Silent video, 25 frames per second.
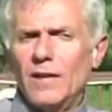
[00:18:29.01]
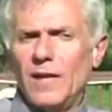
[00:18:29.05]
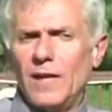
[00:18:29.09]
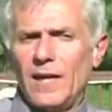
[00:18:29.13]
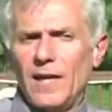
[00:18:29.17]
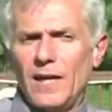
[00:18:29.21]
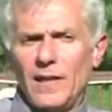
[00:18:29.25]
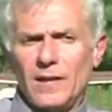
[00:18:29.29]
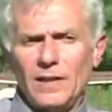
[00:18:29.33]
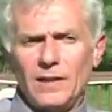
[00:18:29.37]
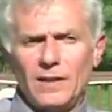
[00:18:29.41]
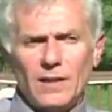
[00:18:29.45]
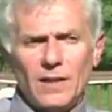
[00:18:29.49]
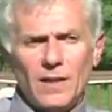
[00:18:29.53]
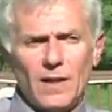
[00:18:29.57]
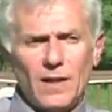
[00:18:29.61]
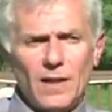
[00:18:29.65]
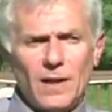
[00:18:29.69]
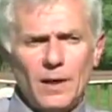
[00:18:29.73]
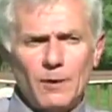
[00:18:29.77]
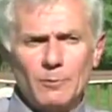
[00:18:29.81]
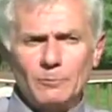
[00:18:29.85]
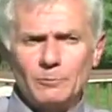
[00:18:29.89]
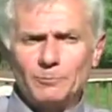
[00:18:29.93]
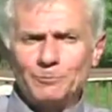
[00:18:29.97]
And
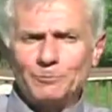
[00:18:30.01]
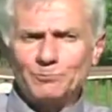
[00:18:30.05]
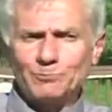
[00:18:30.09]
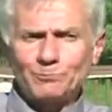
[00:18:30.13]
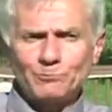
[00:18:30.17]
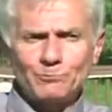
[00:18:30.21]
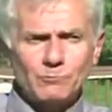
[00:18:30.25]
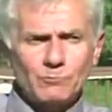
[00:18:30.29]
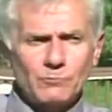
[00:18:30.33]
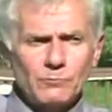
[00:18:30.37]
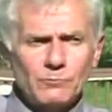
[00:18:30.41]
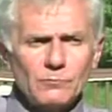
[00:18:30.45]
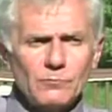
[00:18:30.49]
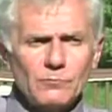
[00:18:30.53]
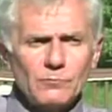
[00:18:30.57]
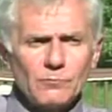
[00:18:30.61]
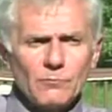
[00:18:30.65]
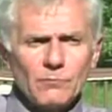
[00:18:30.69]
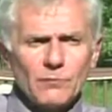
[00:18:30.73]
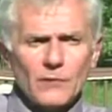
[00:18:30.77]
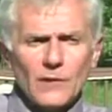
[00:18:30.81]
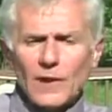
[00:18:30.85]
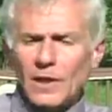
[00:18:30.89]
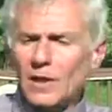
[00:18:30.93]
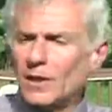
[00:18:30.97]
they'd be at the
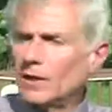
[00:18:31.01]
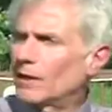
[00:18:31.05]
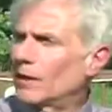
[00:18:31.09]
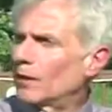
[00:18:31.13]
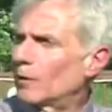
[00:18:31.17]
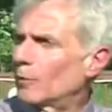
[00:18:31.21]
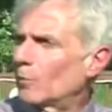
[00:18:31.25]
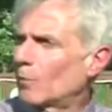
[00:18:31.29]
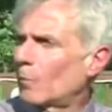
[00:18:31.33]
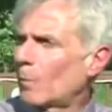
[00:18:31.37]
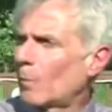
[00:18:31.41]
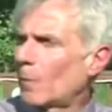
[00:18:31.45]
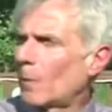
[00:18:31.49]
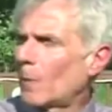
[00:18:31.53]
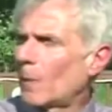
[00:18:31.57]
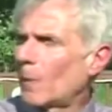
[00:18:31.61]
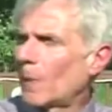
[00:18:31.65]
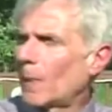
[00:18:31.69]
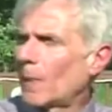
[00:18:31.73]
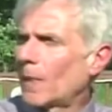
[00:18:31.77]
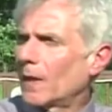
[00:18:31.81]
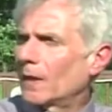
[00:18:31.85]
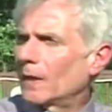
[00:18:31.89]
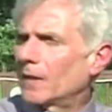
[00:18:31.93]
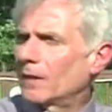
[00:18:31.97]
finish line to watch you.